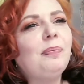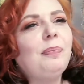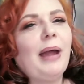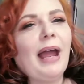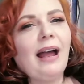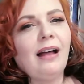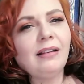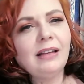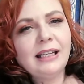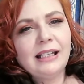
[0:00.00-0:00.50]

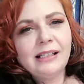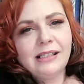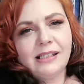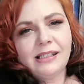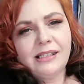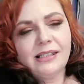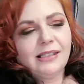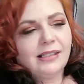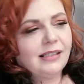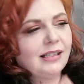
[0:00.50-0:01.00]

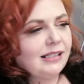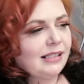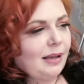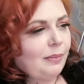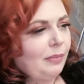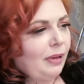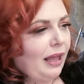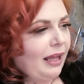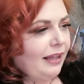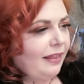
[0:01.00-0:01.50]
balance because I'm
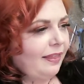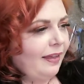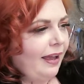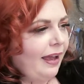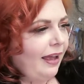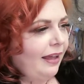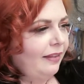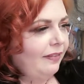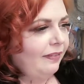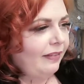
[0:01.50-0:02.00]
like
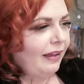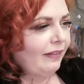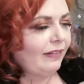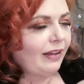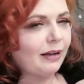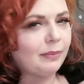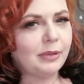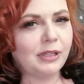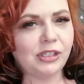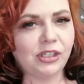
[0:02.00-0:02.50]
that, and I've
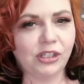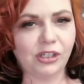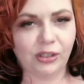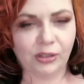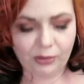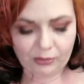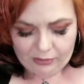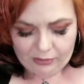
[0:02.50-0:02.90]
got them in two.